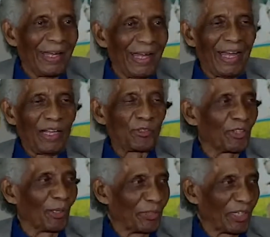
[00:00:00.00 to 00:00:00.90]
and
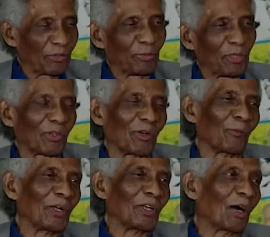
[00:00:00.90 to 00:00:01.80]
subjects which
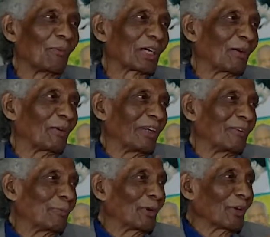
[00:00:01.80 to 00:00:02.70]
will now become an
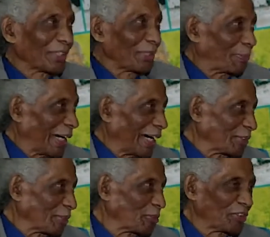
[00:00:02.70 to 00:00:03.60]
important part
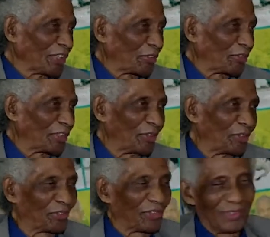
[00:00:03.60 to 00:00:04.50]
of
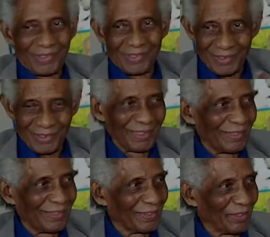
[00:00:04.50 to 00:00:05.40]
CXC's,
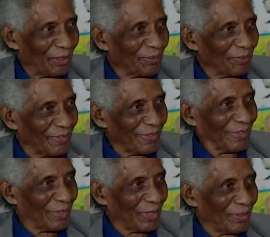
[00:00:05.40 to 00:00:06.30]
you know,
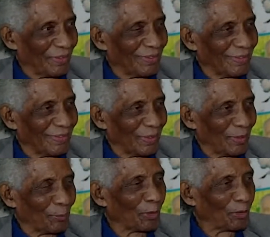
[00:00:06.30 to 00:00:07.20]

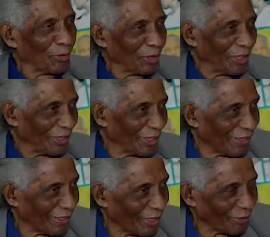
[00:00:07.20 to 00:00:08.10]
portfolio
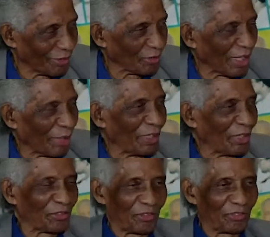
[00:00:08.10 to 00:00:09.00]
of
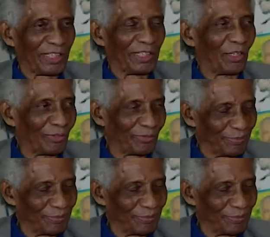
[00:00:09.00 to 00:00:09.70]
examinations that they offer.